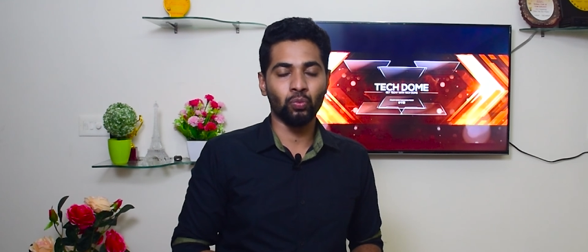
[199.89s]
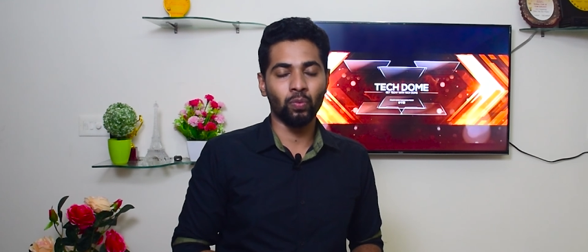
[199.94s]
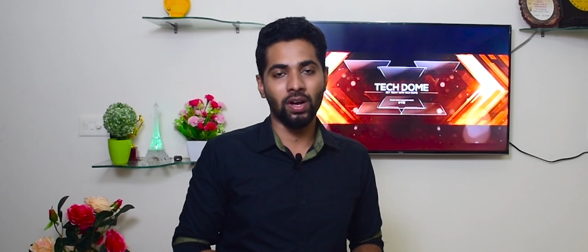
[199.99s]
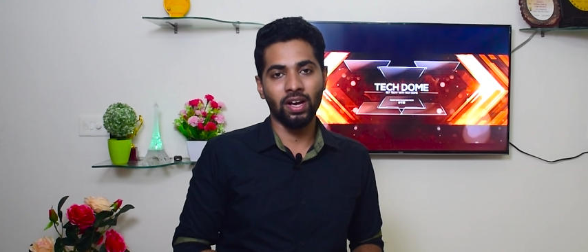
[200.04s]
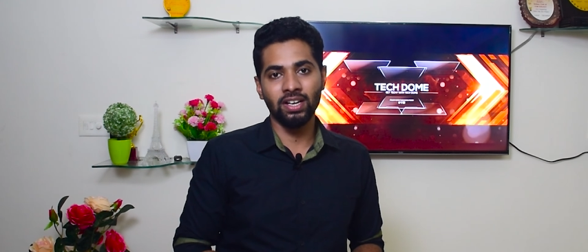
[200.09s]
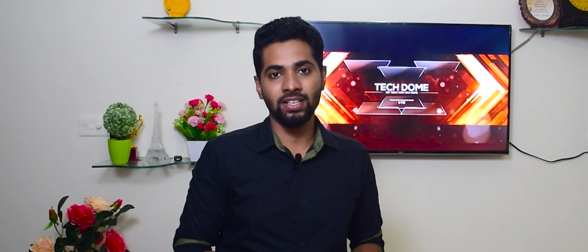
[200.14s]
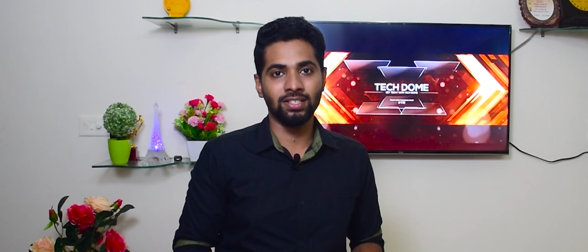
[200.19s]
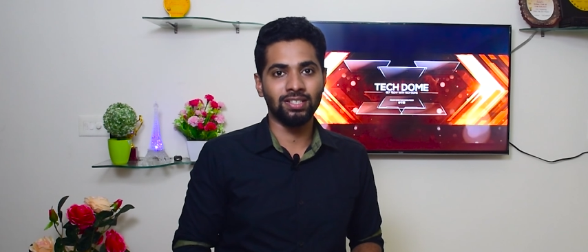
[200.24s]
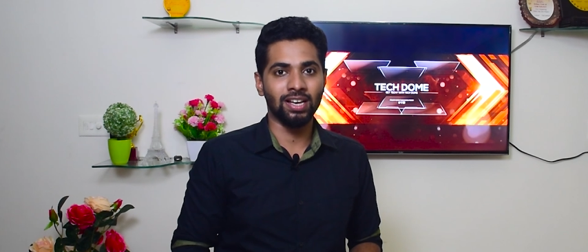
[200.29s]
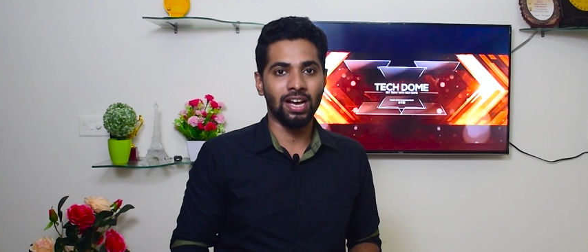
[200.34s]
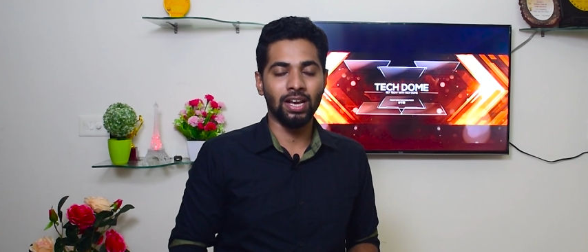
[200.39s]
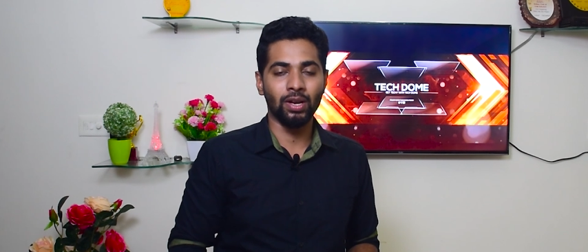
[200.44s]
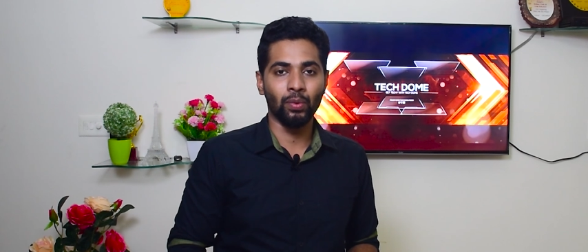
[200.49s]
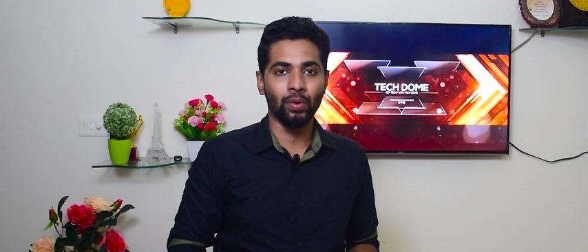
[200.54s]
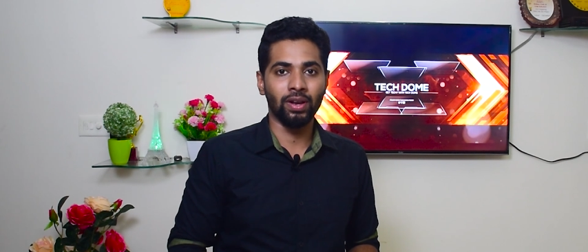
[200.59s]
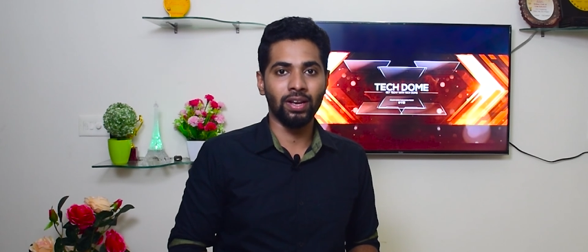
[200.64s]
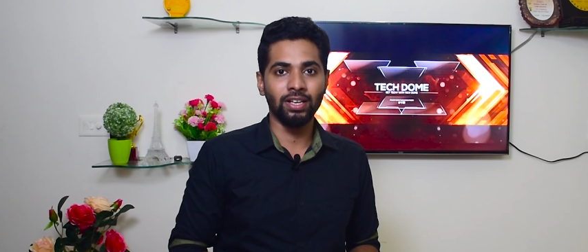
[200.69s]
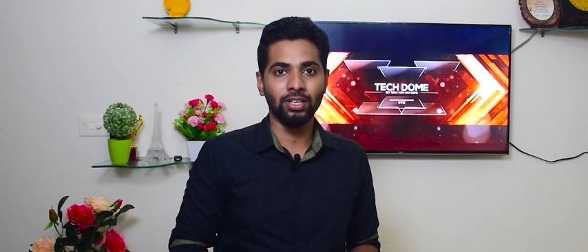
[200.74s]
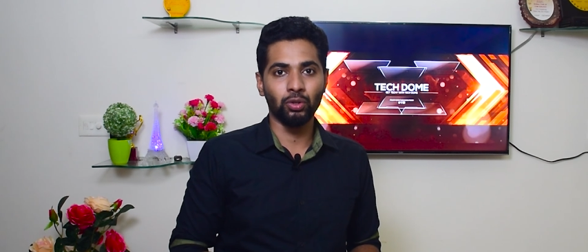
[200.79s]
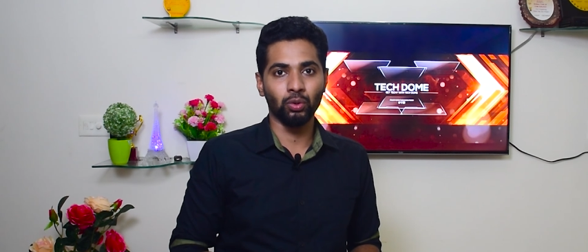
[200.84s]
by
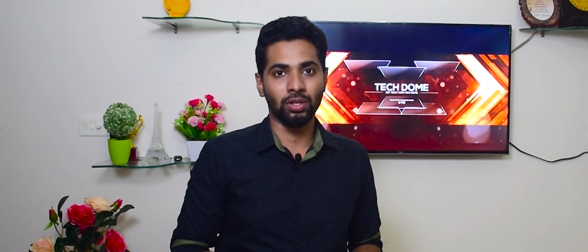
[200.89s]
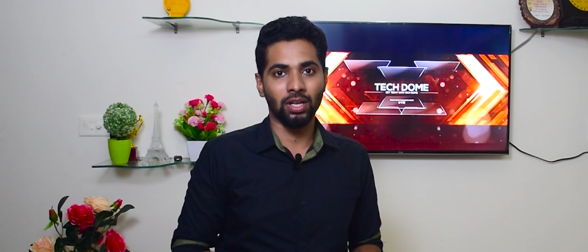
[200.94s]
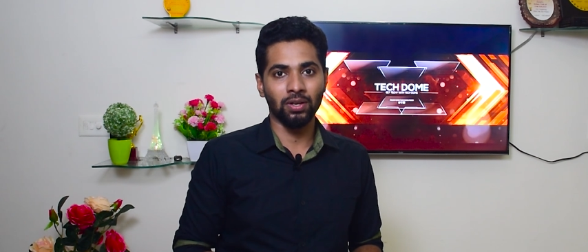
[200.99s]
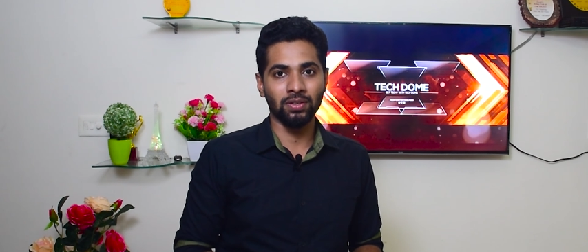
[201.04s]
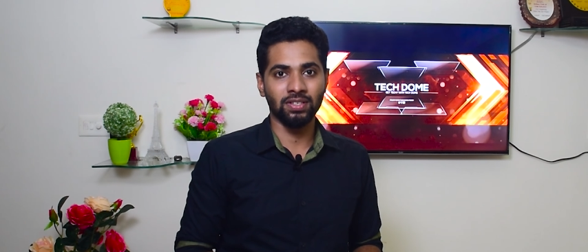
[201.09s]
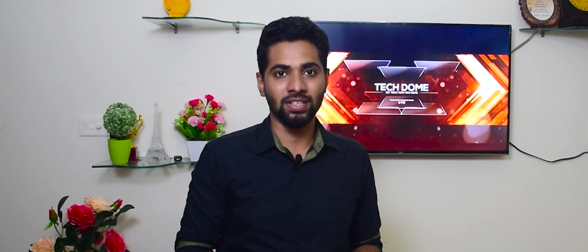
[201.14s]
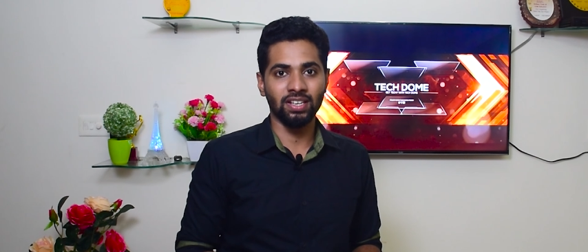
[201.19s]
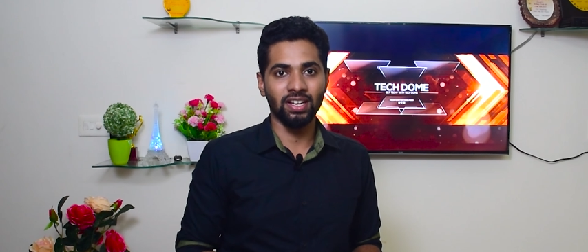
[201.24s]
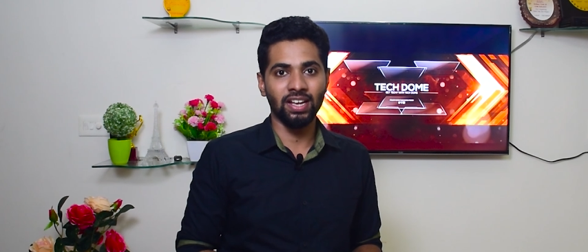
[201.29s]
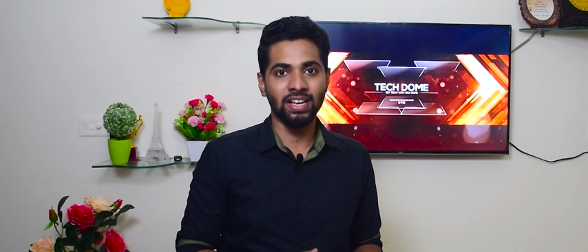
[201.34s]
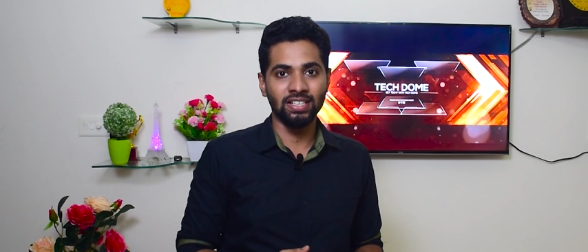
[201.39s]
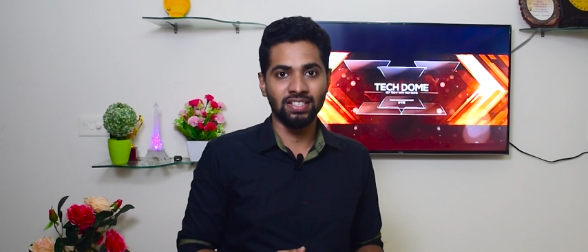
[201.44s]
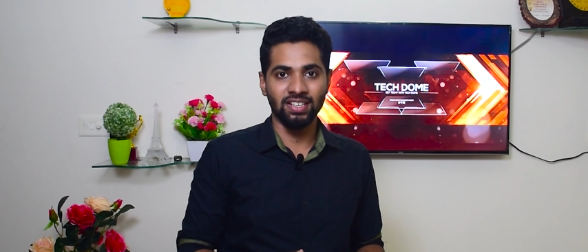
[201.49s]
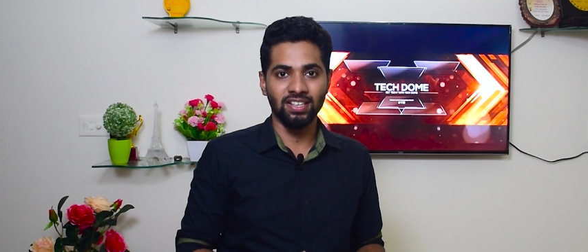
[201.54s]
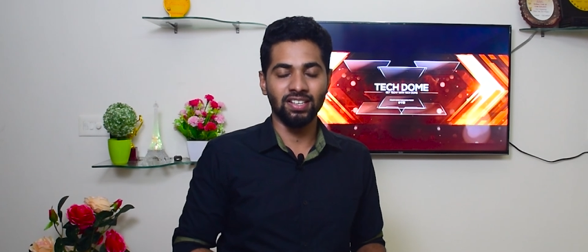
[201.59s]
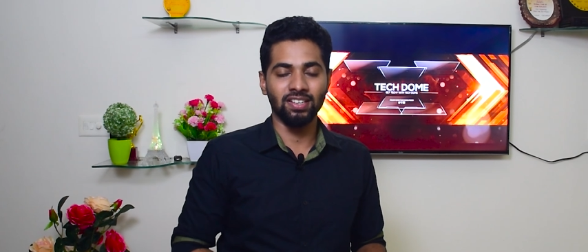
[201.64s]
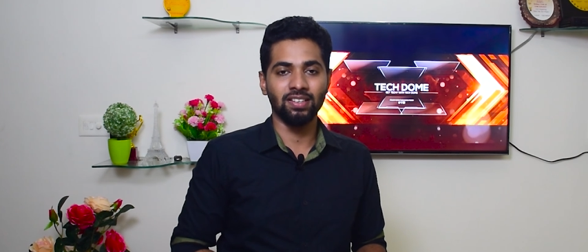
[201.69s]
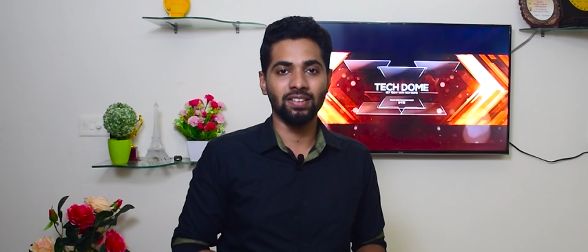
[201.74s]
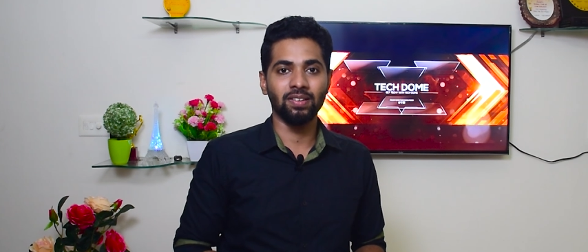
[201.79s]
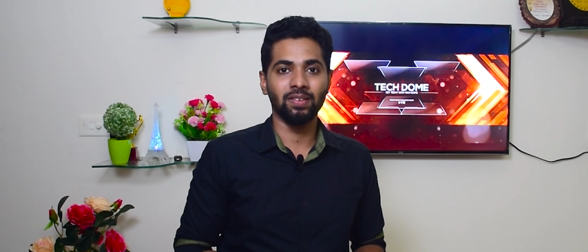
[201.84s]
January 2018.